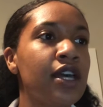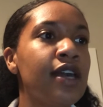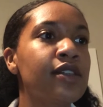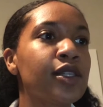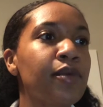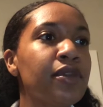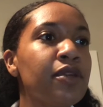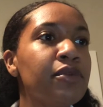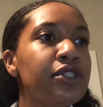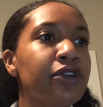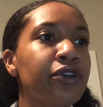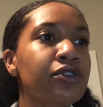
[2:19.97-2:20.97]
Some of the
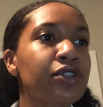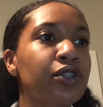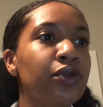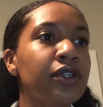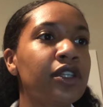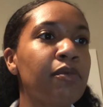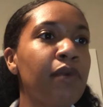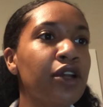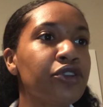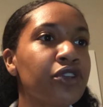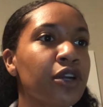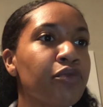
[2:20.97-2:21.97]
materials included the
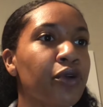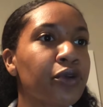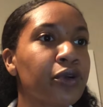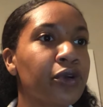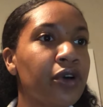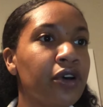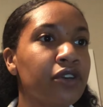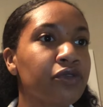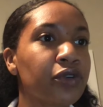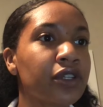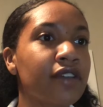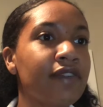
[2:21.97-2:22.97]
Montreal Protocol for
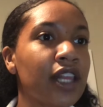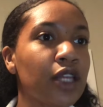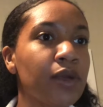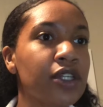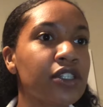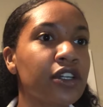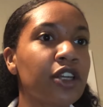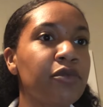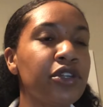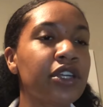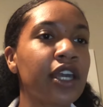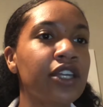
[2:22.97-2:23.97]
the Evaluation of
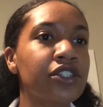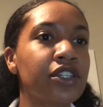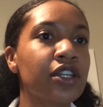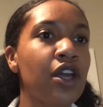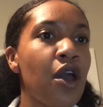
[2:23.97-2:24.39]
Communication,